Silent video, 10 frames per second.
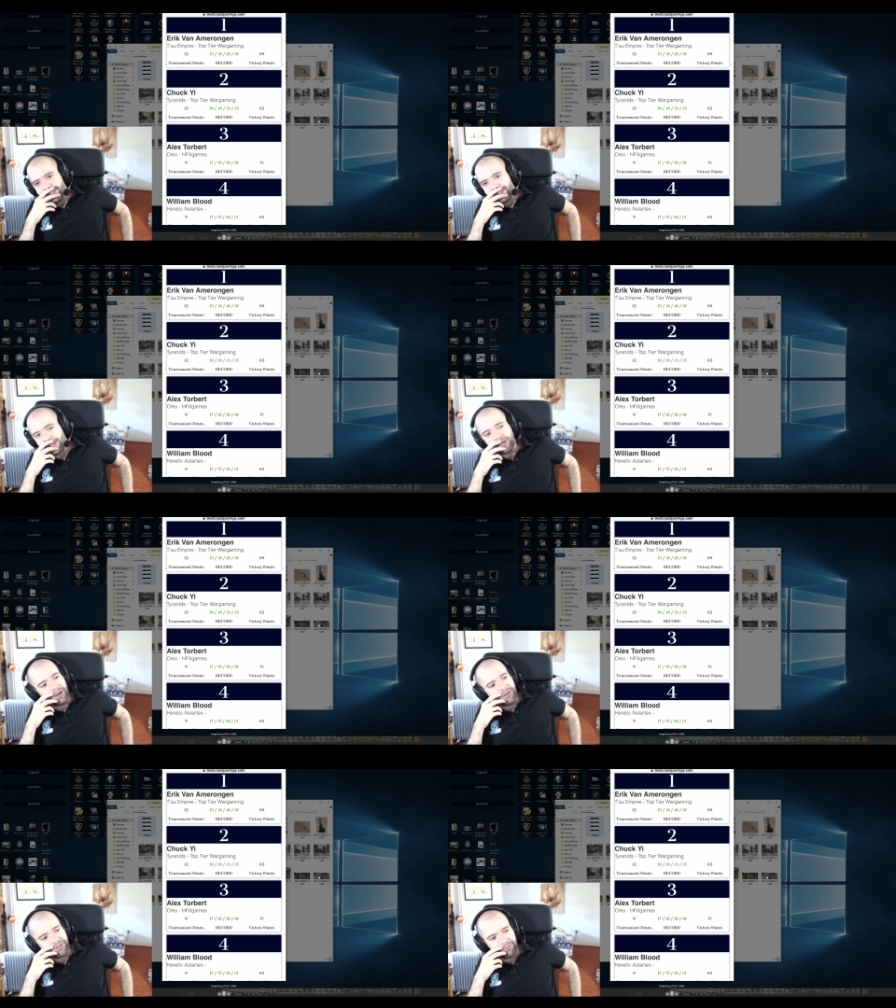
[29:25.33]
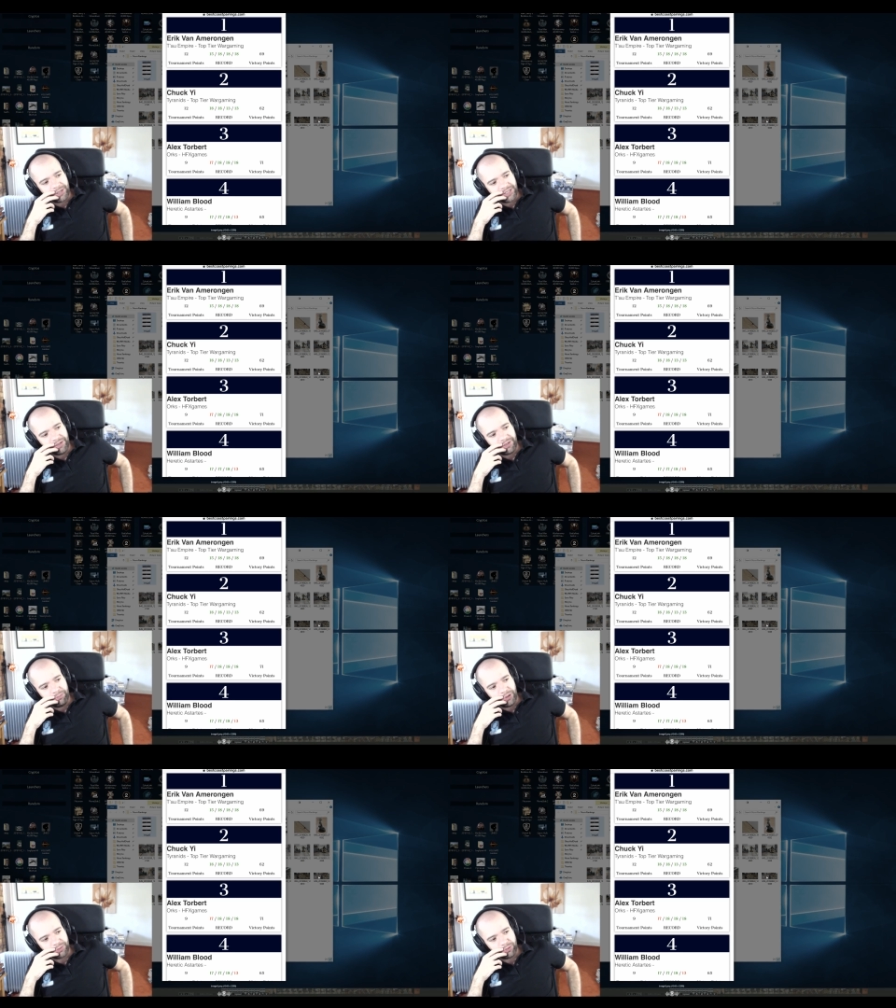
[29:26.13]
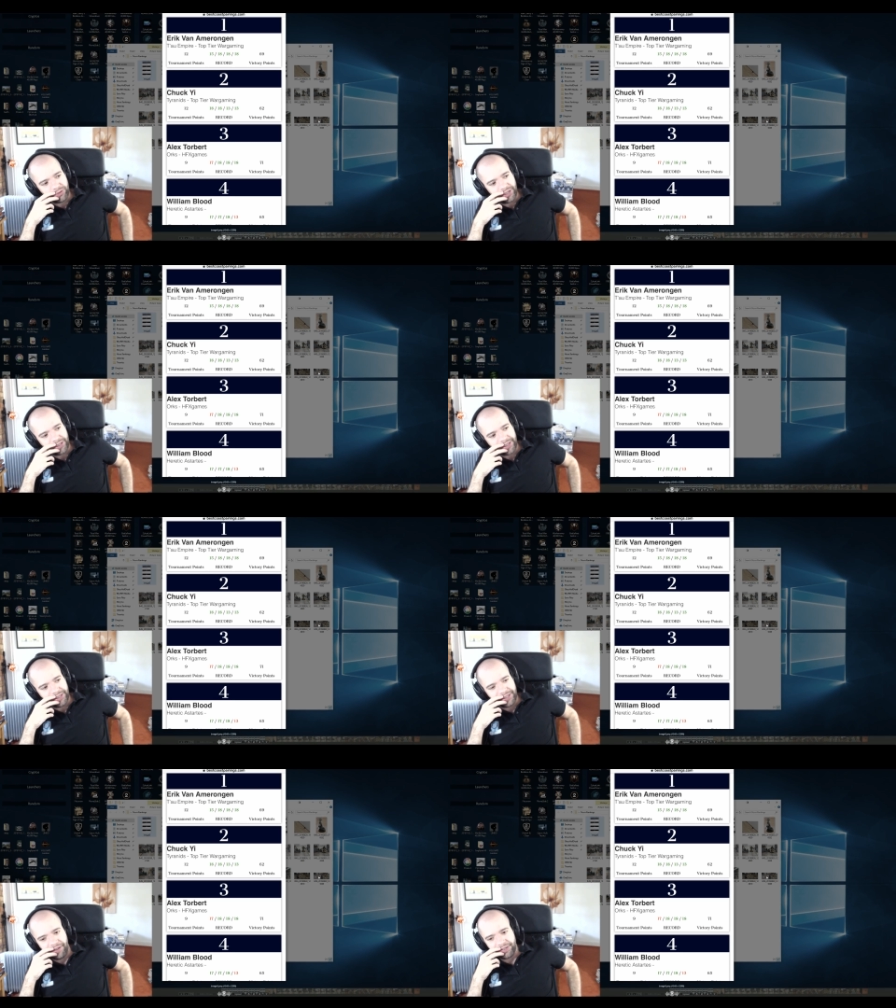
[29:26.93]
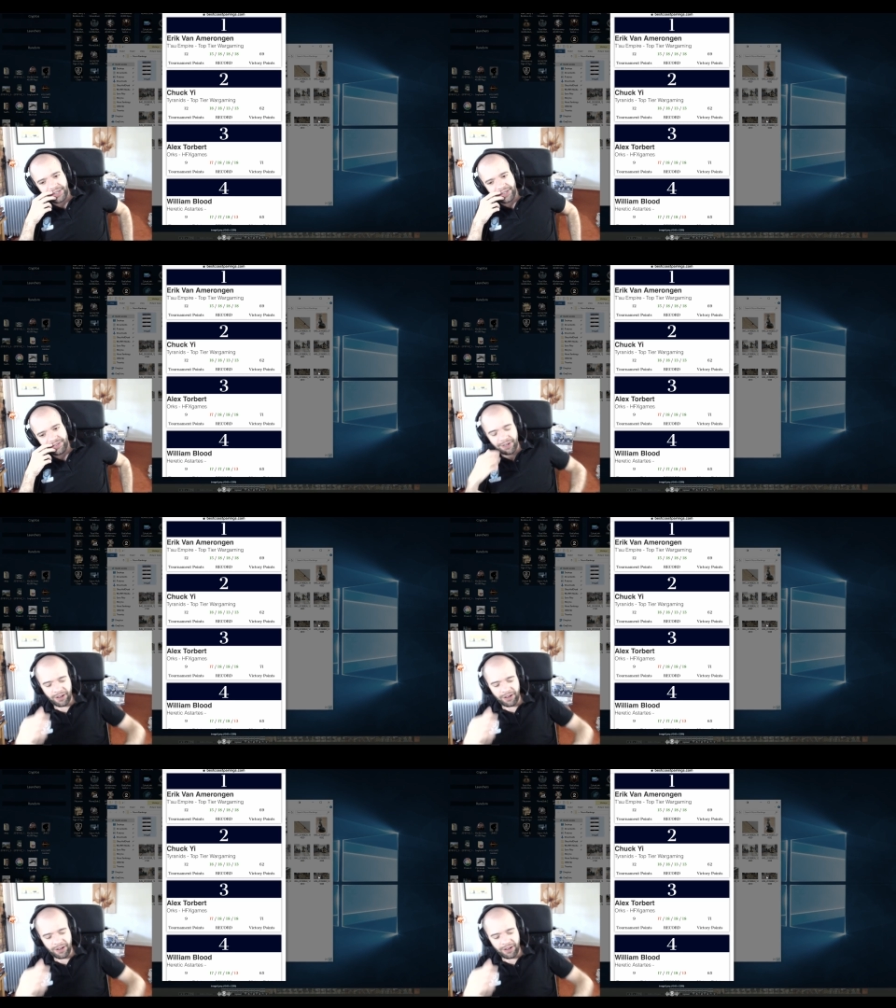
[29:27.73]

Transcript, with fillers: Oh, I've set myself an impossible task here, haven't I?